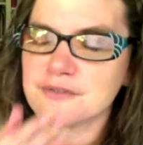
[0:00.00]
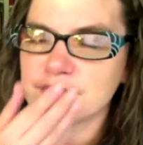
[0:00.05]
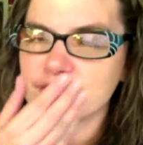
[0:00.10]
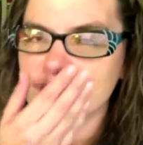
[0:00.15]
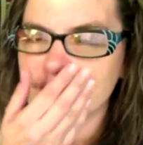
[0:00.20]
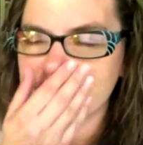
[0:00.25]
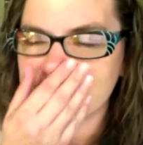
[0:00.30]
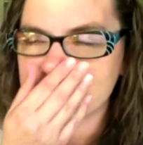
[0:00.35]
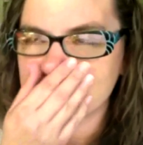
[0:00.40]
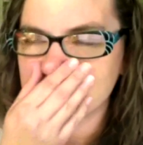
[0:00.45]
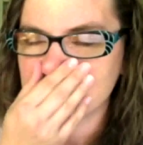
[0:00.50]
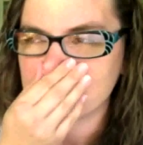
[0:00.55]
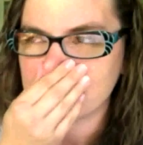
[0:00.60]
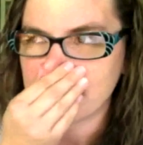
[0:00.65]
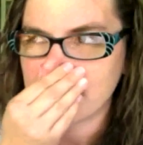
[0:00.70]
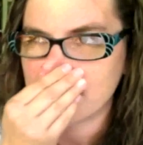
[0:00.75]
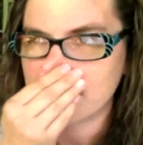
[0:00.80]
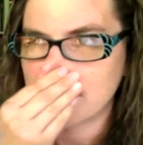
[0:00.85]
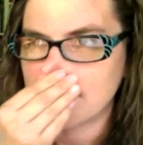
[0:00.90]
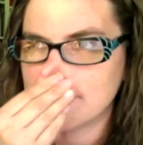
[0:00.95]
few weeks ago
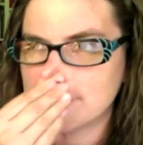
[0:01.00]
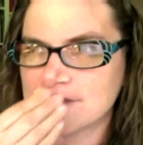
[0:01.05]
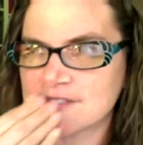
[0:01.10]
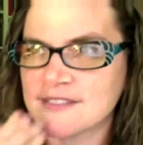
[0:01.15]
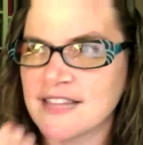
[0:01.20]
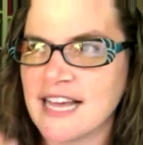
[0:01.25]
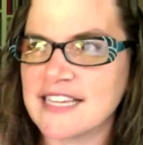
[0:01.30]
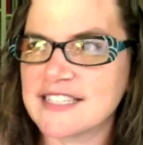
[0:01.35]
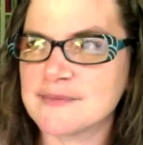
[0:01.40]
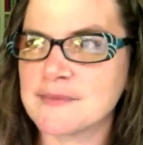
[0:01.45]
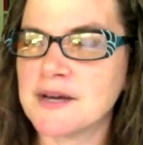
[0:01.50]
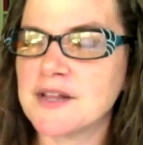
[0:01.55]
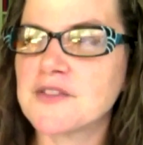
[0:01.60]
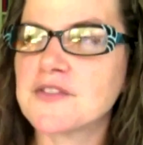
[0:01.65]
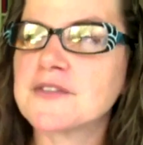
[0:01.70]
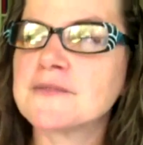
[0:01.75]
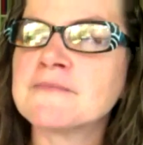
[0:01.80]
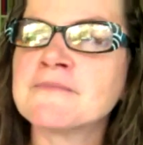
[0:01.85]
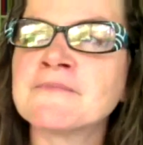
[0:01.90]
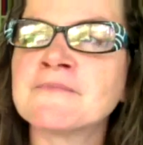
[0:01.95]
now, last month.